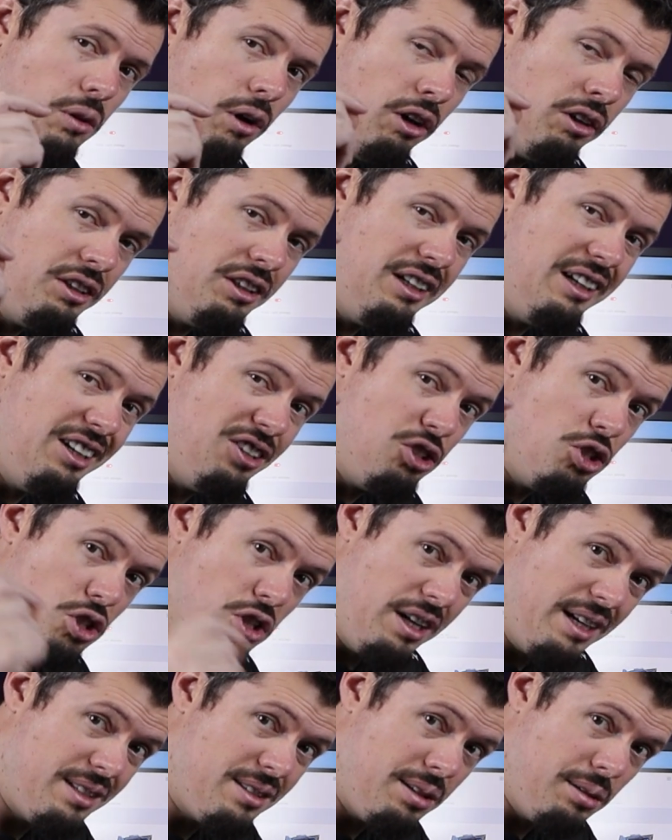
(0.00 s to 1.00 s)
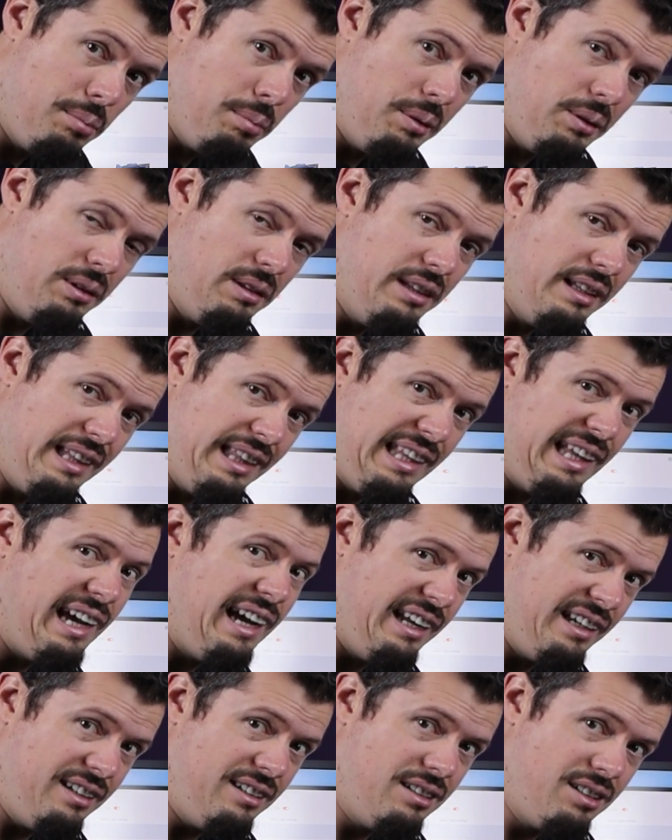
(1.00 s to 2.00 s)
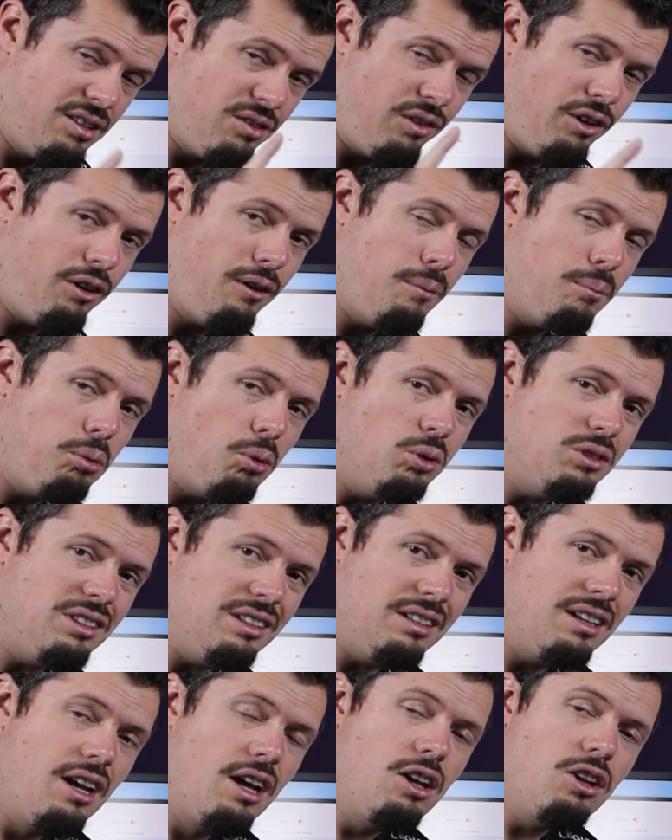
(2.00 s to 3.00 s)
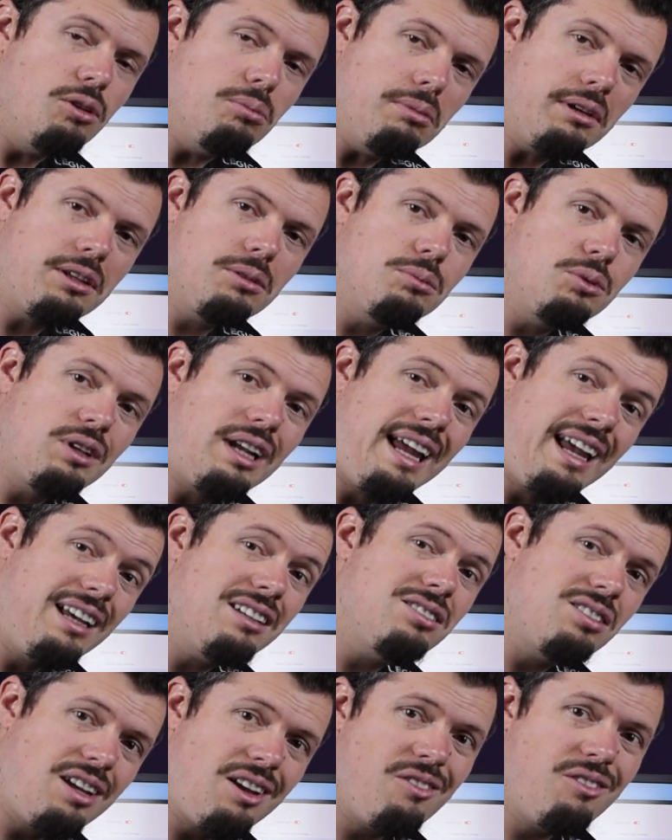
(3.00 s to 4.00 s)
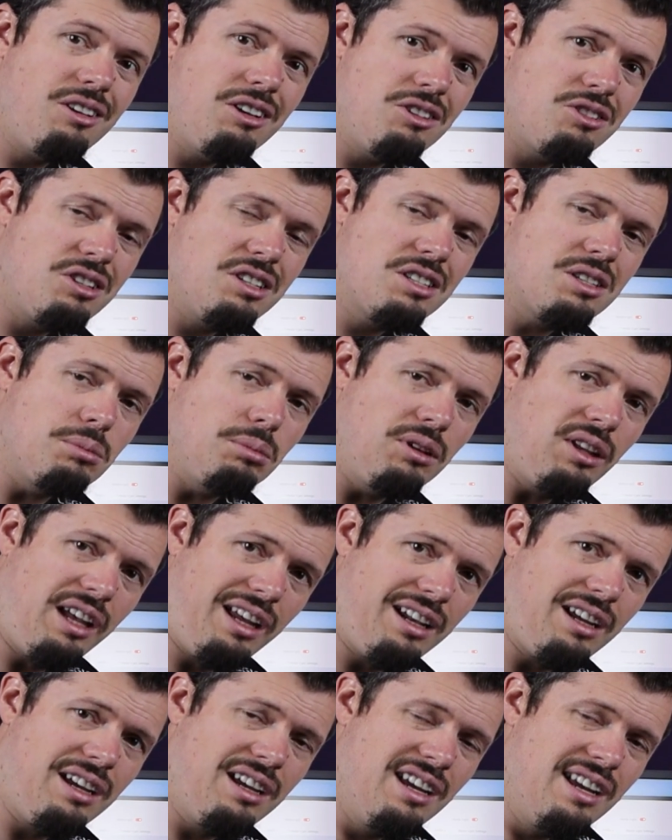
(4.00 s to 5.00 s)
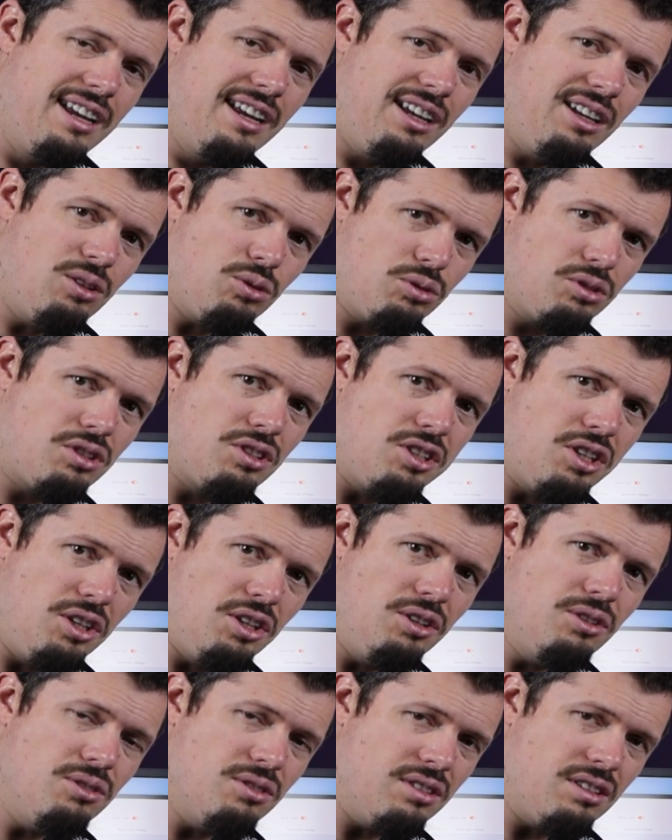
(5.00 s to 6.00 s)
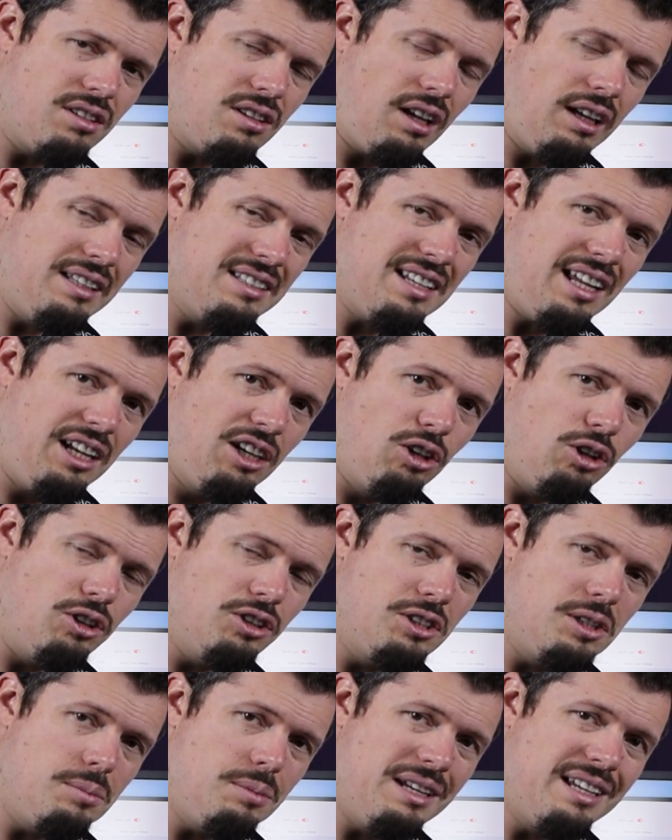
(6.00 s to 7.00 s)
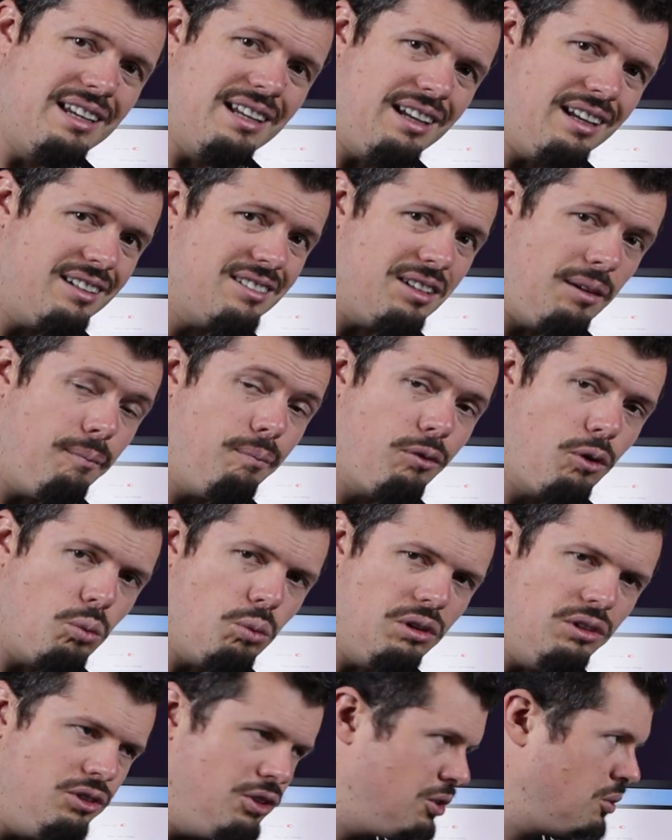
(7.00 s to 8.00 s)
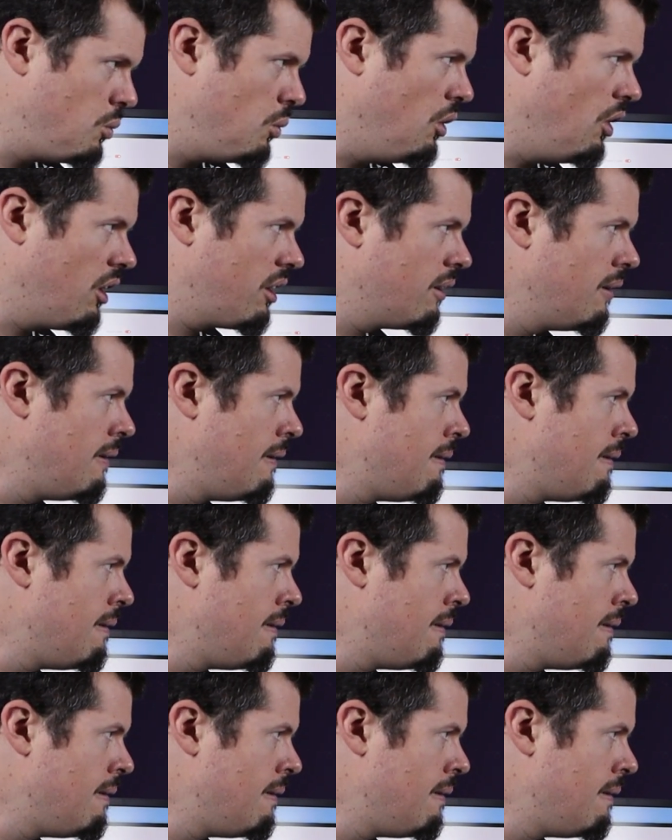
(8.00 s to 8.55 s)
on an addressable line. It's very important. Your motherboard has to have an addressable header in order to use it. A standard RGB connector will not work.